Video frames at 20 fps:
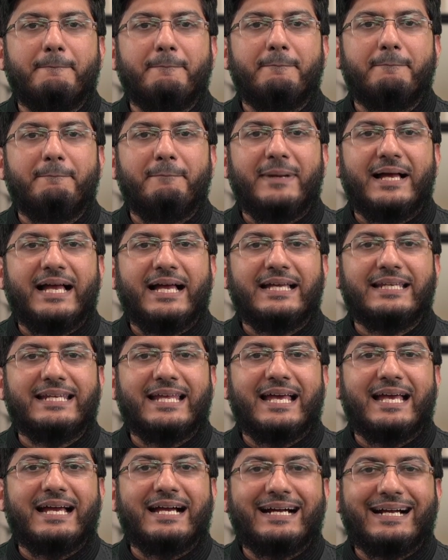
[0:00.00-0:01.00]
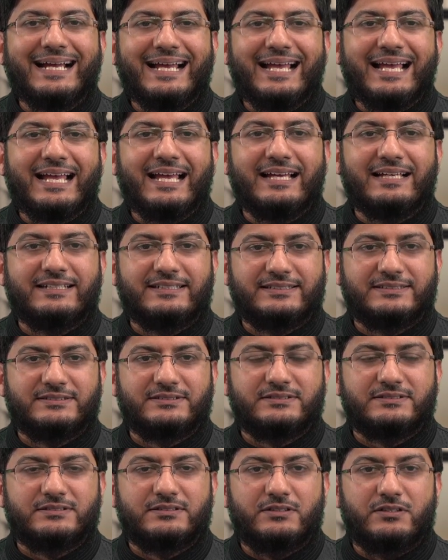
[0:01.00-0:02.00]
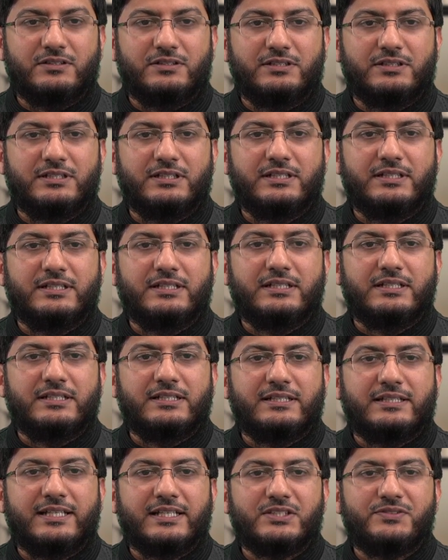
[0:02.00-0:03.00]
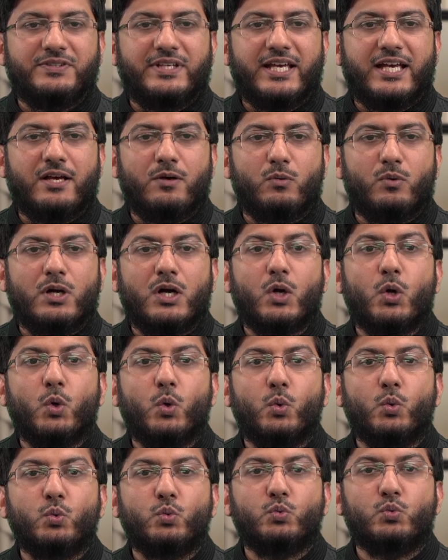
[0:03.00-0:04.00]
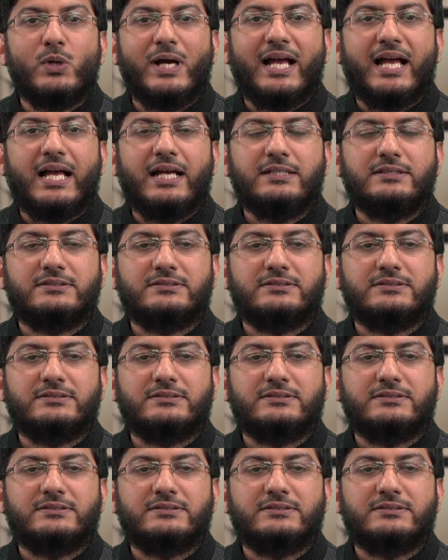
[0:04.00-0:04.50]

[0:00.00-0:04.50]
Mana'a. Good. Next we have wa